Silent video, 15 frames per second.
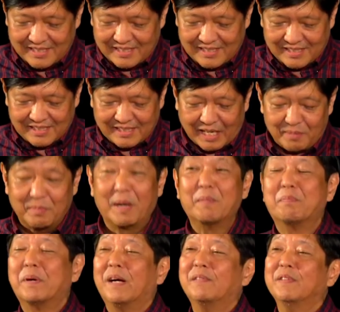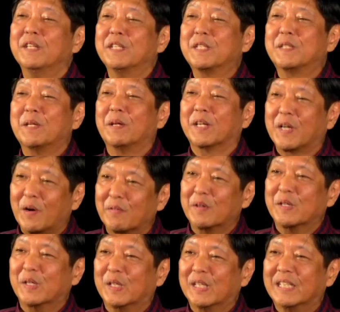Samar Province
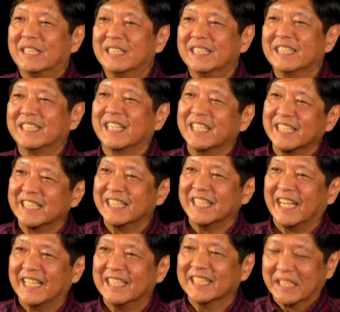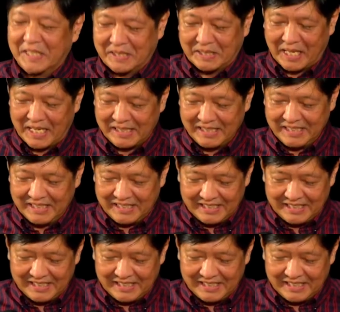Governor Sharee Ann Tan